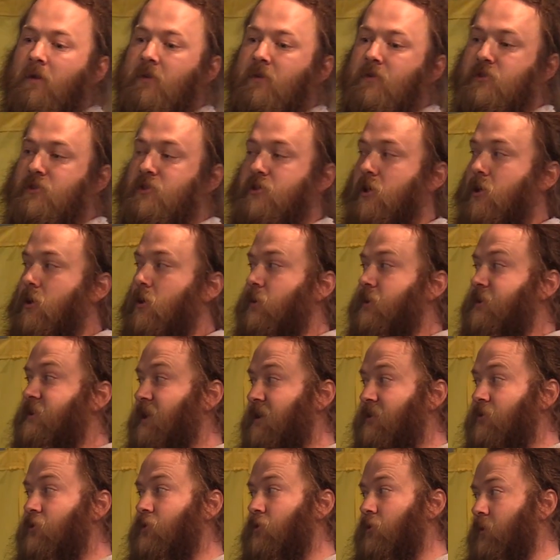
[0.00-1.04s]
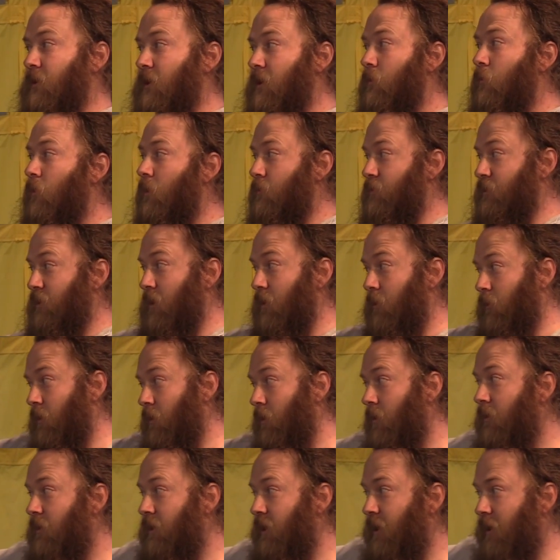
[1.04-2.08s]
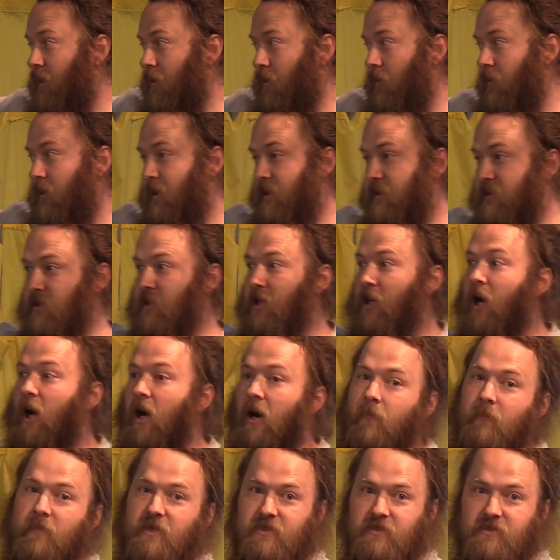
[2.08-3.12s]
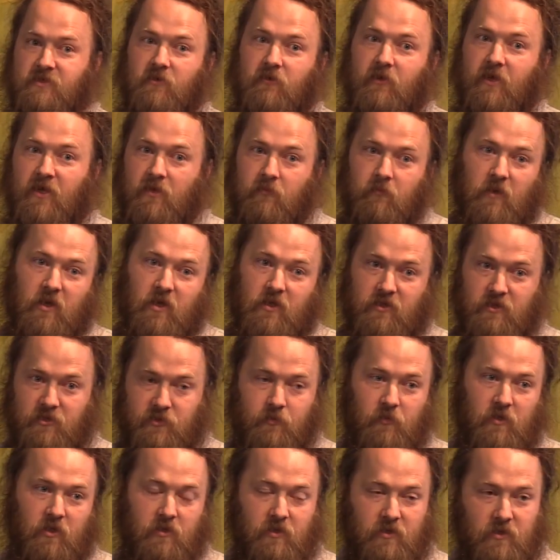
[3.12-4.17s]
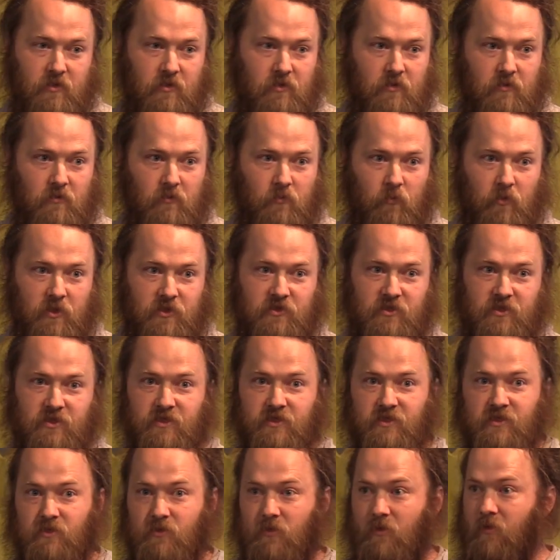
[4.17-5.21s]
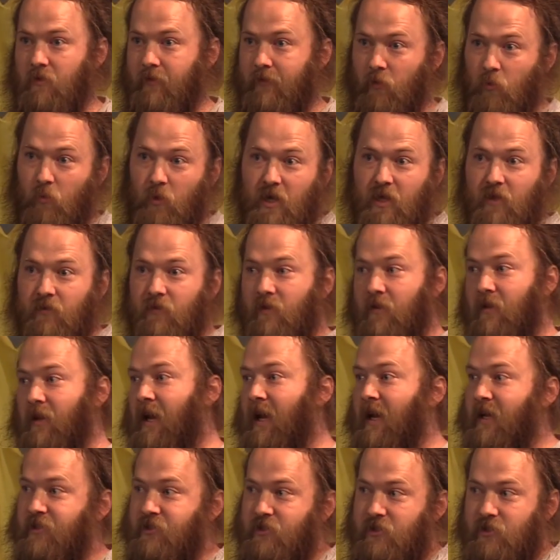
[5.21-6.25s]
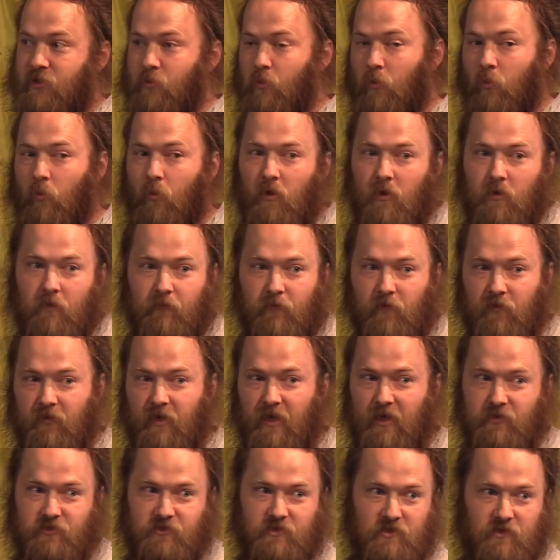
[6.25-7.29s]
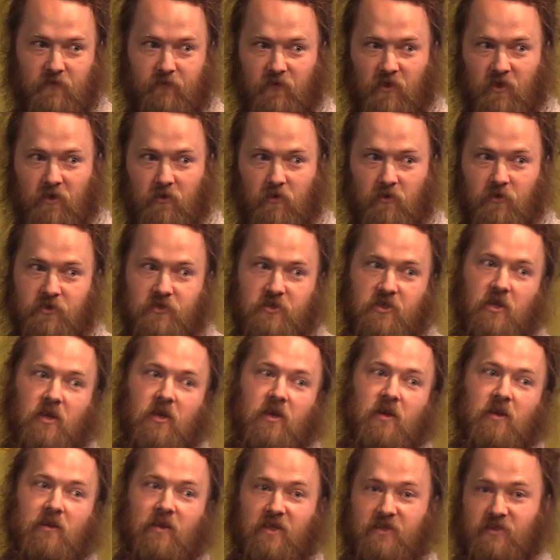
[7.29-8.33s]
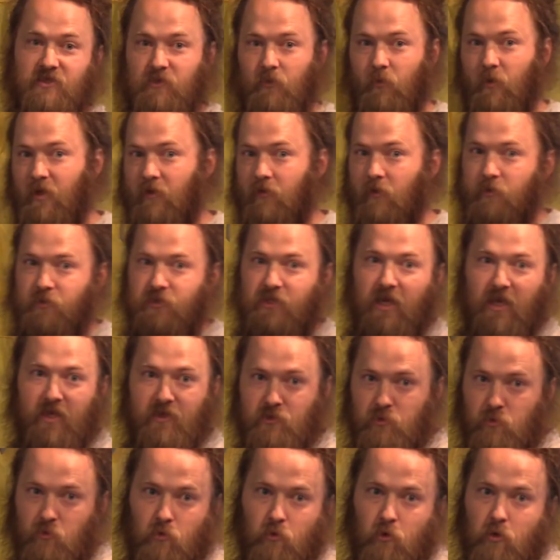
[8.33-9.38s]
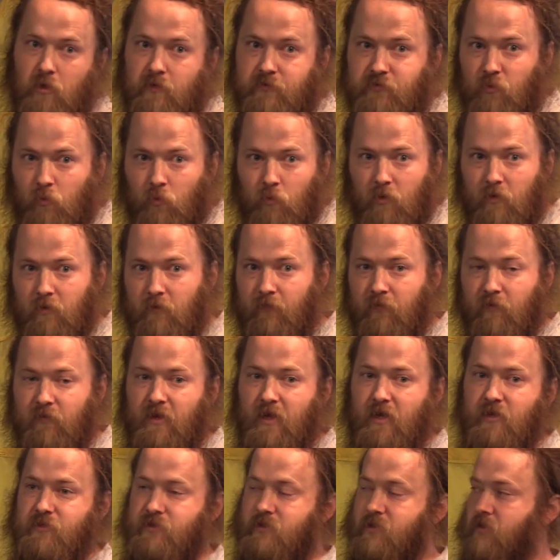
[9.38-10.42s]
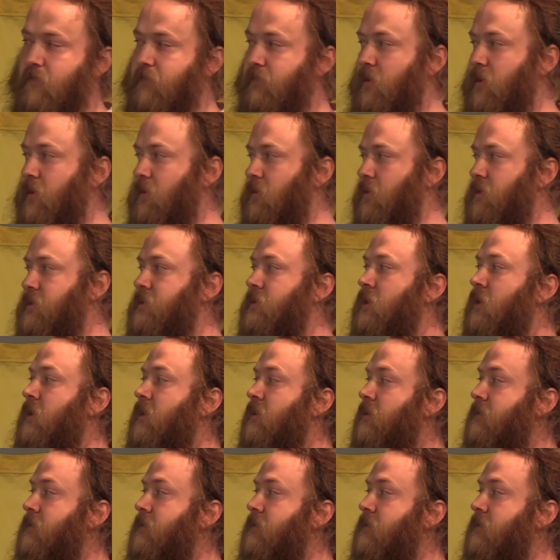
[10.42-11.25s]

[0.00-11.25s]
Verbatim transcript: So essentially what was going on here is commons land management, which is the way the Dehesas were run for thousands of years. That's the way those hazel groves were run for thousands of years.